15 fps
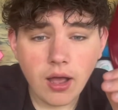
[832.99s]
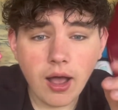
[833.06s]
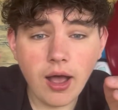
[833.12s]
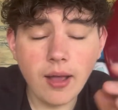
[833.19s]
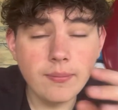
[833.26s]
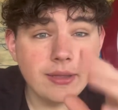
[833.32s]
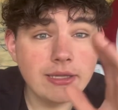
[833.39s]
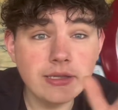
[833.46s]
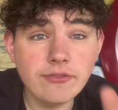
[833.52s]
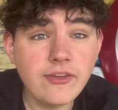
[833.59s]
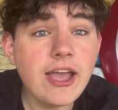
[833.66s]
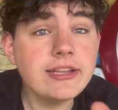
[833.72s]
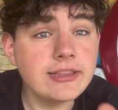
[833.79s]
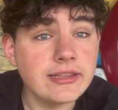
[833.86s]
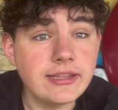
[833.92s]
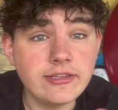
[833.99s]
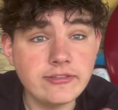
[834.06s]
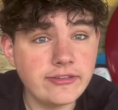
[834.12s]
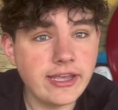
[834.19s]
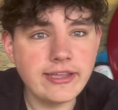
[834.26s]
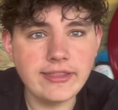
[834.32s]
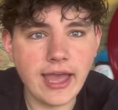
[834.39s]
And the fact that they
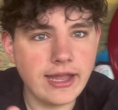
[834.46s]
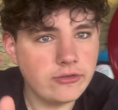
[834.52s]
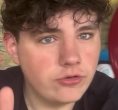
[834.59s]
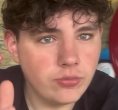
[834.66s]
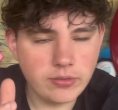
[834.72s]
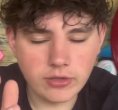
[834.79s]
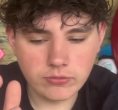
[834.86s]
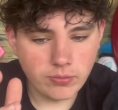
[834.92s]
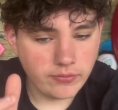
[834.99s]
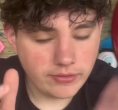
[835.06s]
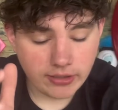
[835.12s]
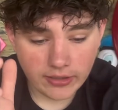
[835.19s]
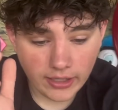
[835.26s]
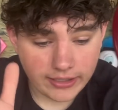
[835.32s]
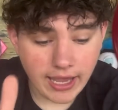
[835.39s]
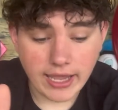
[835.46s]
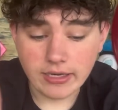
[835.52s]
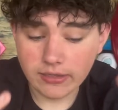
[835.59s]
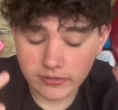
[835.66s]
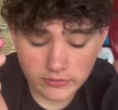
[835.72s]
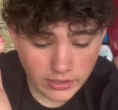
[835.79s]
say that, too, in this movie, again,